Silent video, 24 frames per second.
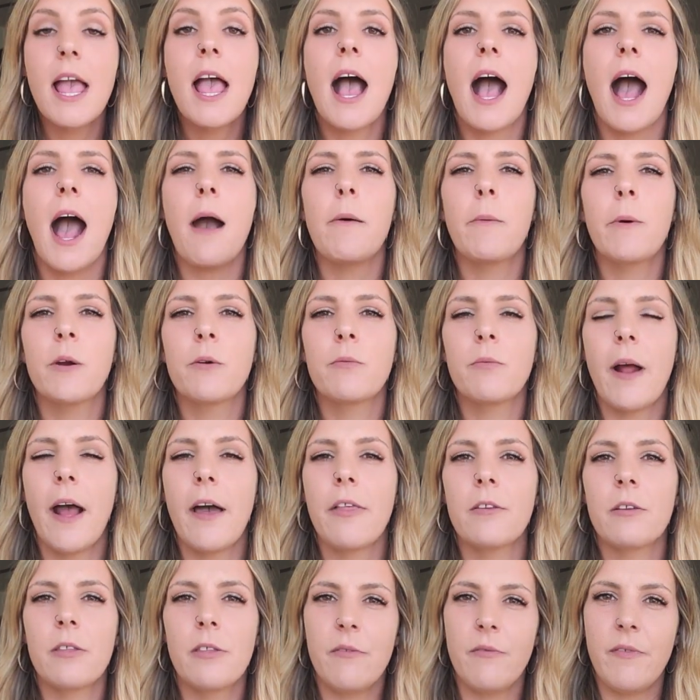I would
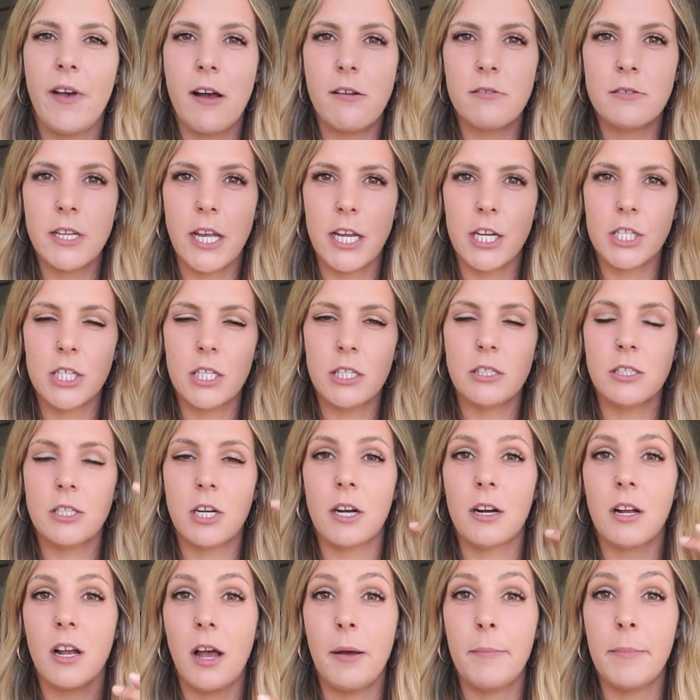rather the foundation
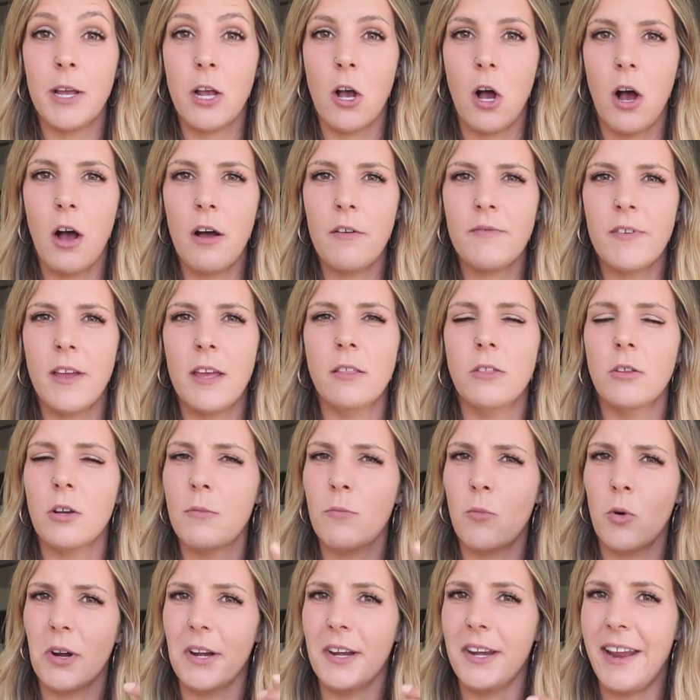start coming off and look
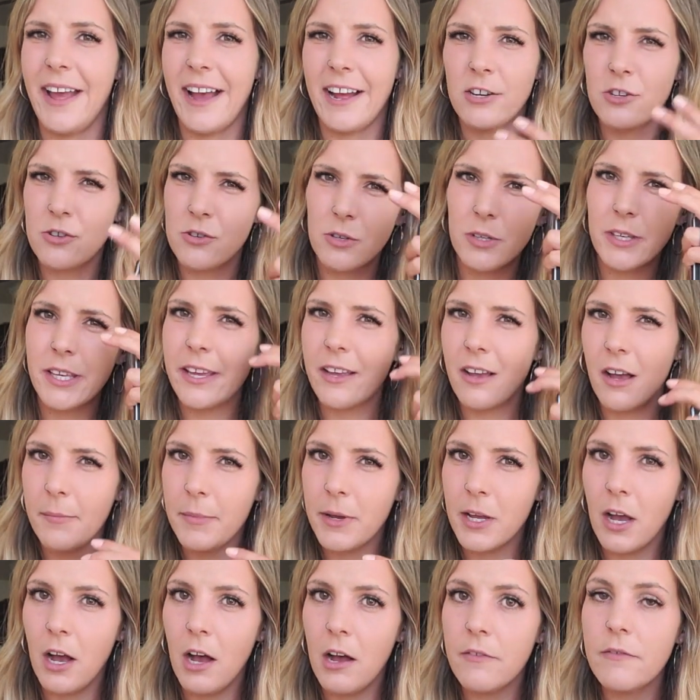more naturally coming
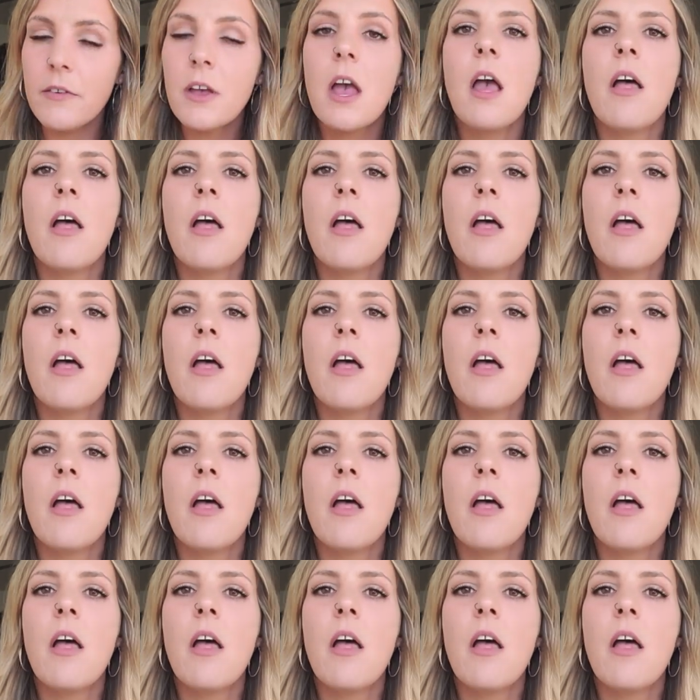off